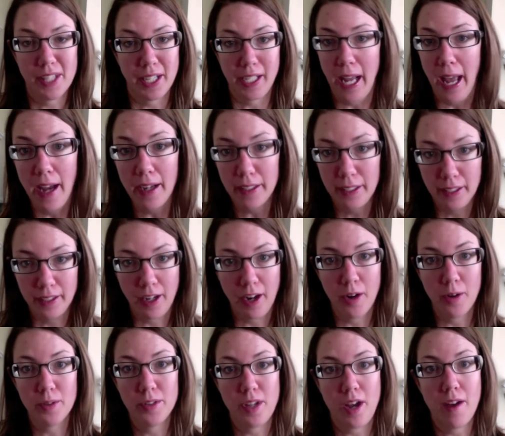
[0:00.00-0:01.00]
like, acne
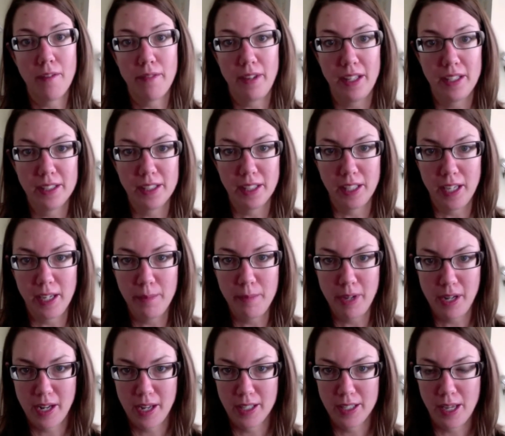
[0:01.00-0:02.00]
goes, obviously,
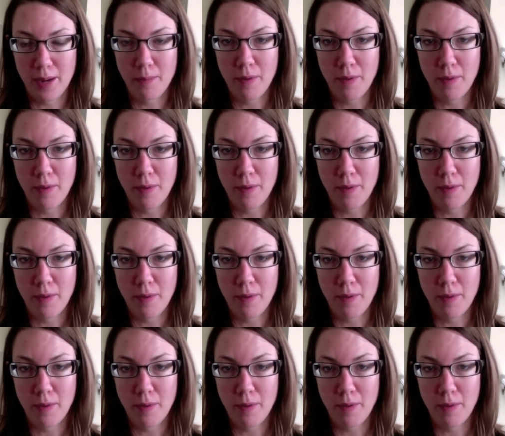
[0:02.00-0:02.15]
because I